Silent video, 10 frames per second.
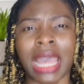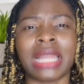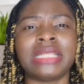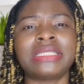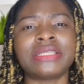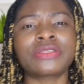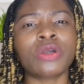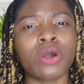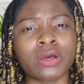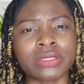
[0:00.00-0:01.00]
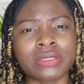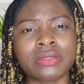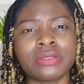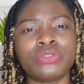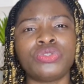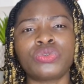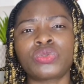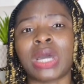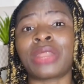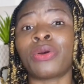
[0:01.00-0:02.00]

and it is caused due to an